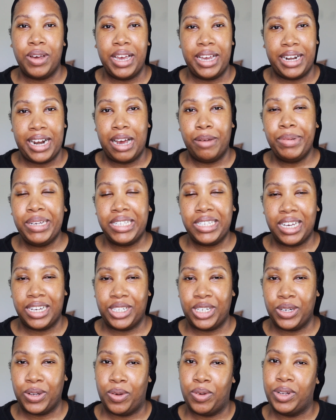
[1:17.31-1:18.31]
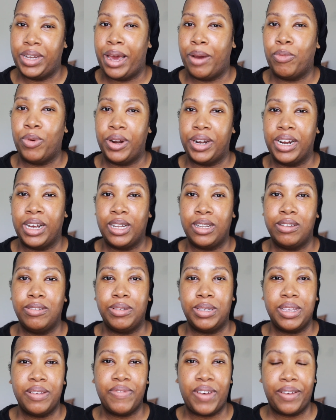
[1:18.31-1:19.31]
And I'll be touching on that word
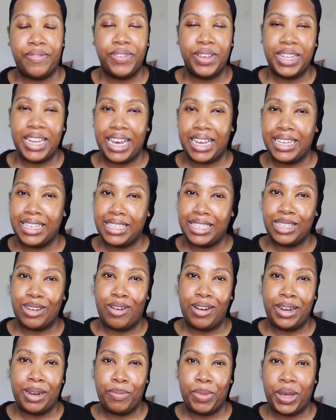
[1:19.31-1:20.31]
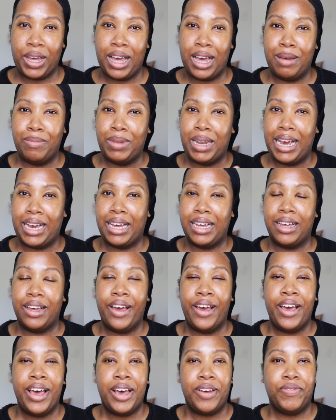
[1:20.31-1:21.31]
inclusive. I feel like it's starting to become like a
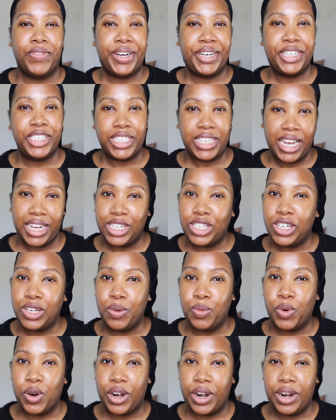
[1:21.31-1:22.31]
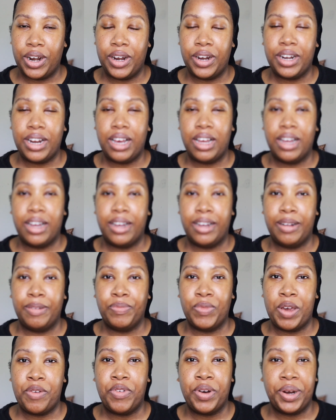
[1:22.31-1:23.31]
very touchy word,
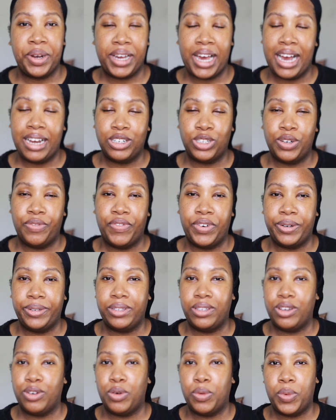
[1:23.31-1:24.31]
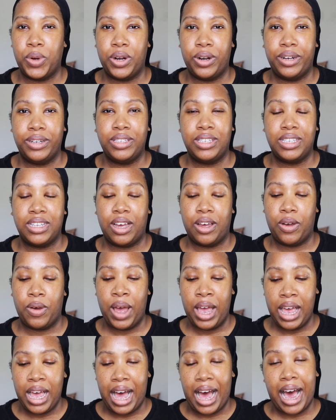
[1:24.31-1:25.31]
a very controversial word. So
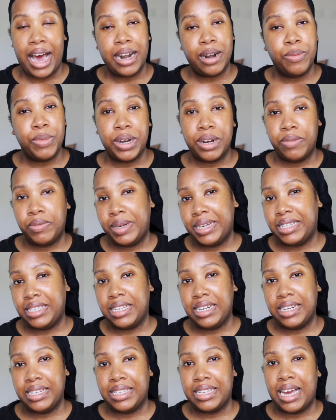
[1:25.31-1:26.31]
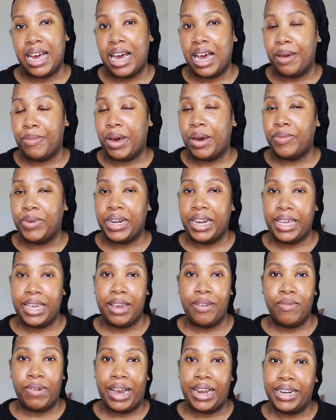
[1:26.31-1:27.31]
I don't want to waste any time. I want to
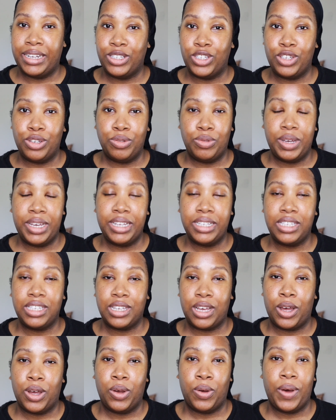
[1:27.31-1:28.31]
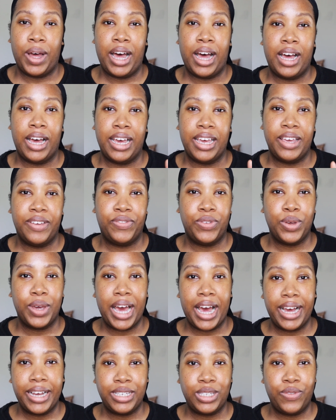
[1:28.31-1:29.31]
get right into it. So if you
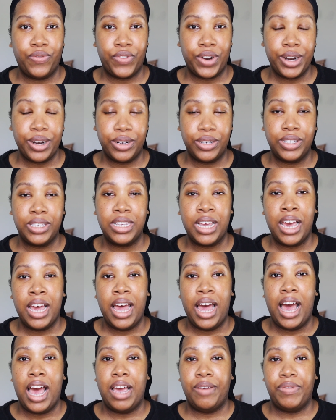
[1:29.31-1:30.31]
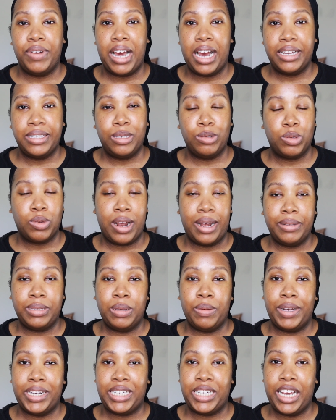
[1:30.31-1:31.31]
guys first have not subscribed
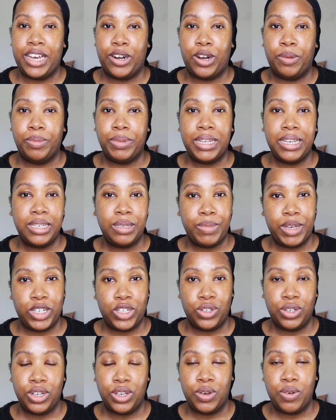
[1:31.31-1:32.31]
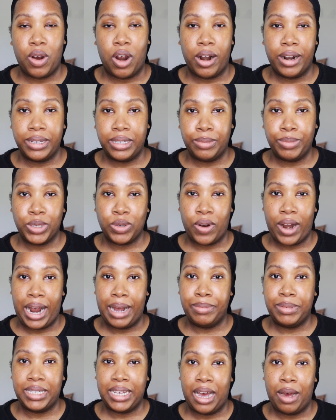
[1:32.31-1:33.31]
to my channel, please make sure you are
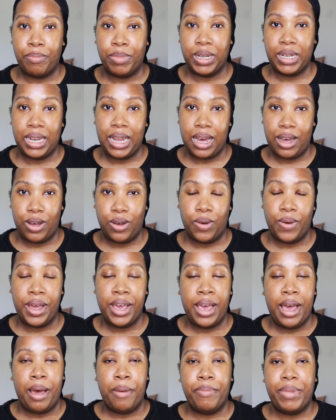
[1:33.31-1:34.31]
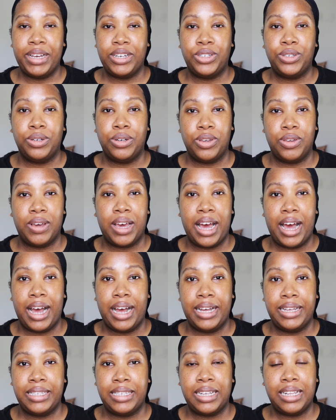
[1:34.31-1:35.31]
subscribed down below. Make sure you
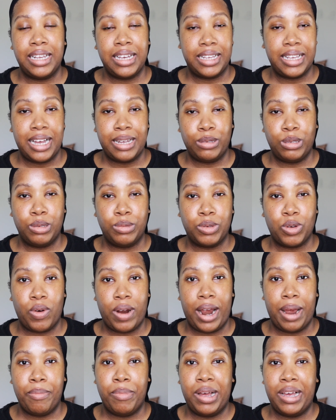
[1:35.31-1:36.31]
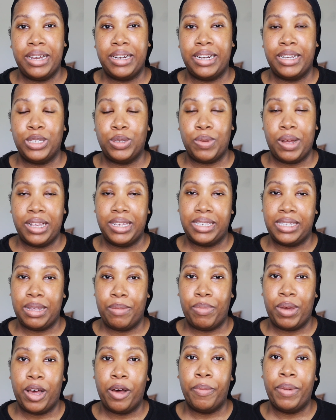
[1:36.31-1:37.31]
guys click that subscribe button as well as
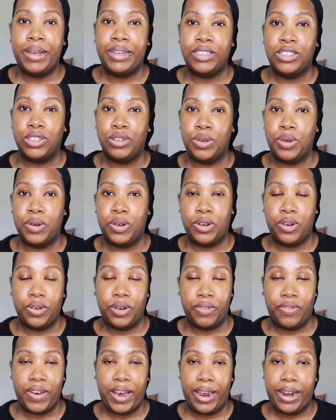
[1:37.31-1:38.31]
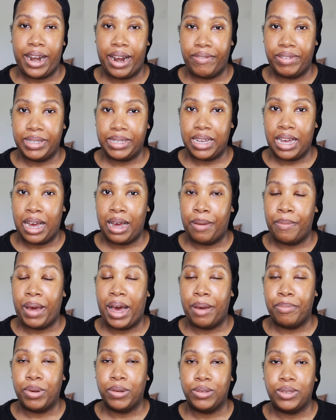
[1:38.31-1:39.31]
the bell button so you're notified every time
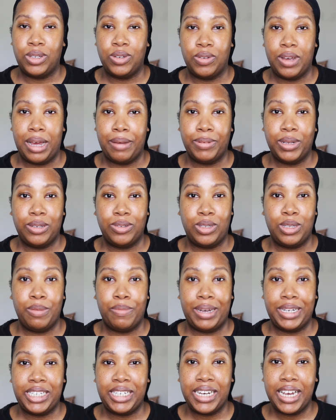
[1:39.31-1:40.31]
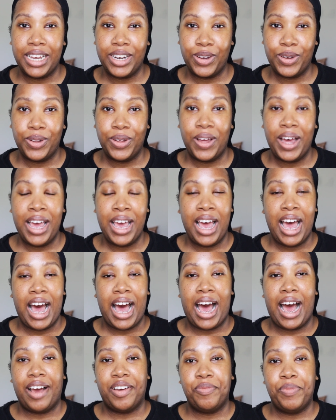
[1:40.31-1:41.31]
I post new uploads to my channel.
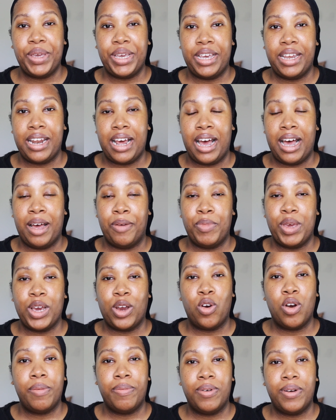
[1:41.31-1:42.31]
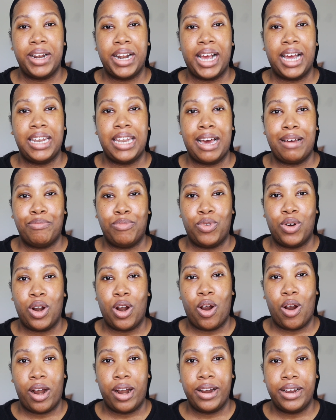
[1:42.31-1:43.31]
I've been incorporating a lot
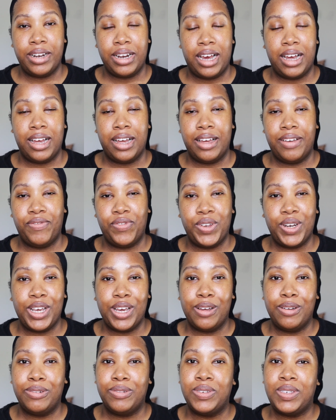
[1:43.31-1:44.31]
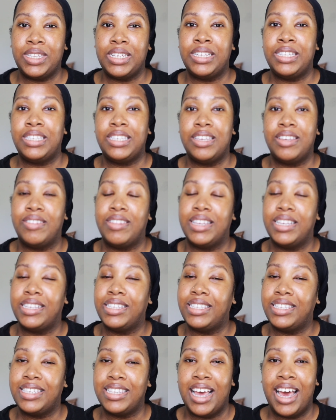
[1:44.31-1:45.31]
more art videos into
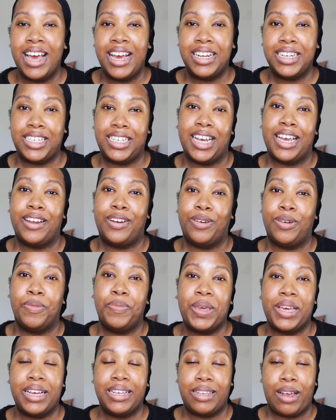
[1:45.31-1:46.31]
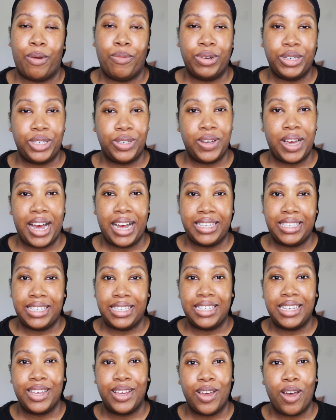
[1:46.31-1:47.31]
this channel because I want you guys to
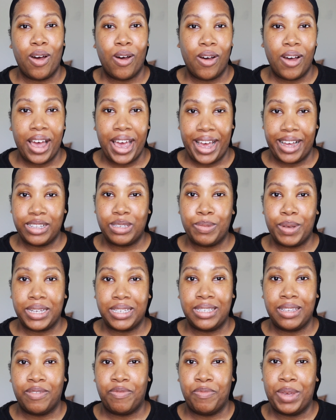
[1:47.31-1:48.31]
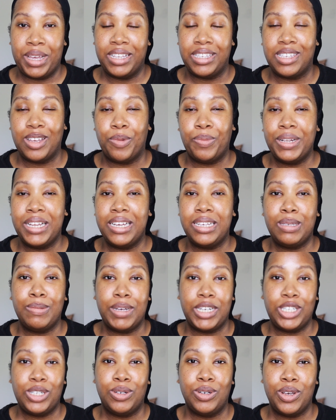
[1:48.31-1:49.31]
see all aspects of me. So please
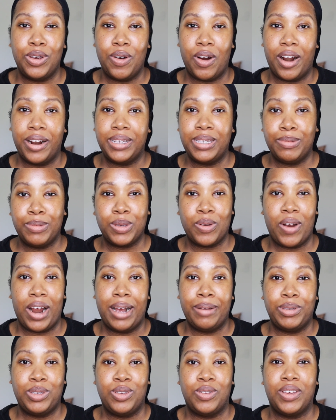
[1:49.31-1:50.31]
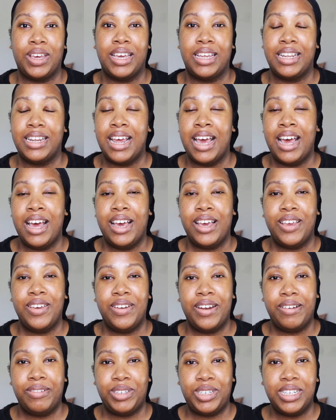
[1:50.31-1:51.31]
make sure you are subscribed so you can, you
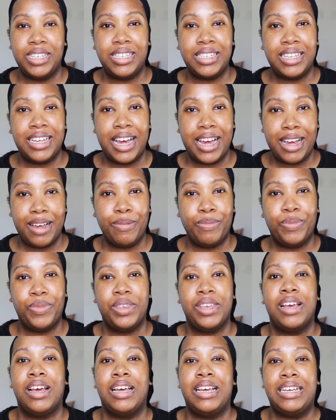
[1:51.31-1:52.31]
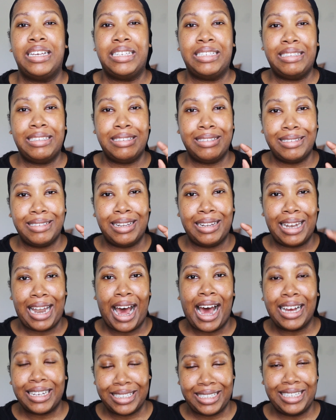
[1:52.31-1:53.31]
know, just keep
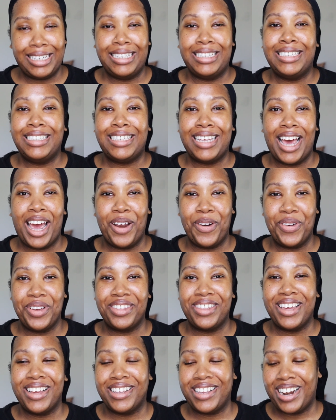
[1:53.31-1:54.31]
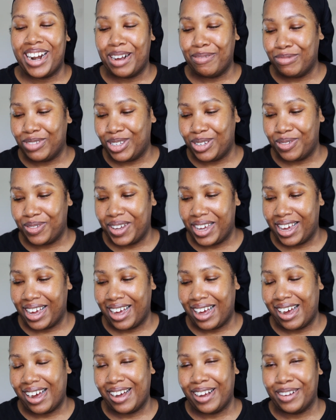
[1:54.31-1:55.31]
locked into everything that I'm doing.